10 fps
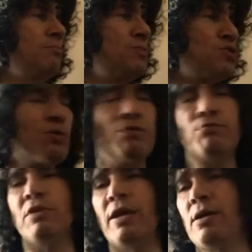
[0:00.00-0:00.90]
Sort
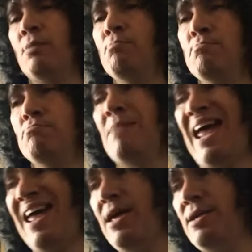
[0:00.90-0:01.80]
of like a
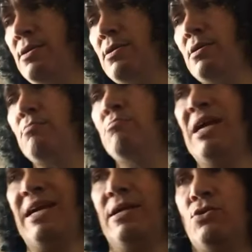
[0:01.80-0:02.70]

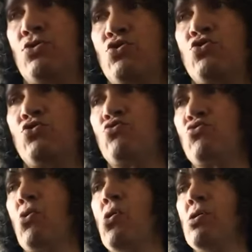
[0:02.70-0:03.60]
man-made
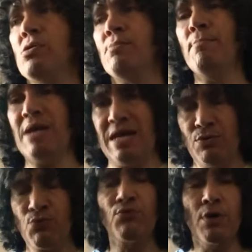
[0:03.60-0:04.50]
straw made
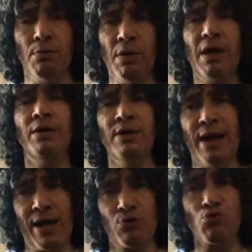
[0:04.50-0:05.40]
from
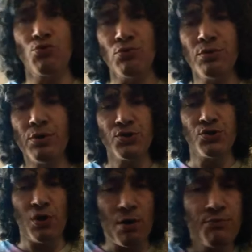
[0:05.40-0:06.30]
natural
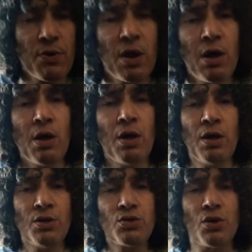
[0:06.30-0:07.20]
stuff.
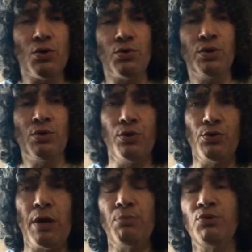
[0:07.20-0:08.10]
So, you know,
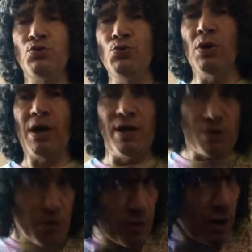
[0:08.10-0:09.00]
you're able to do all kinds
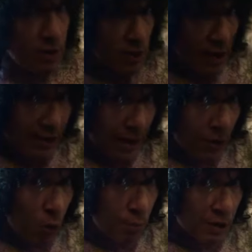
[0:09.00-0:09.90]
of things like that
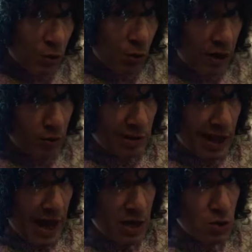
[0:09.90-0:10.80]
open crown
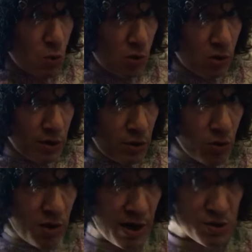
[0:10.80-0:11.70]
lattice work and all
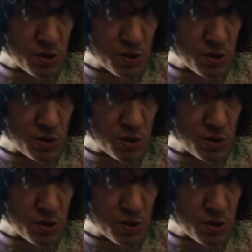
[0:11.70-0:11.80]
kinds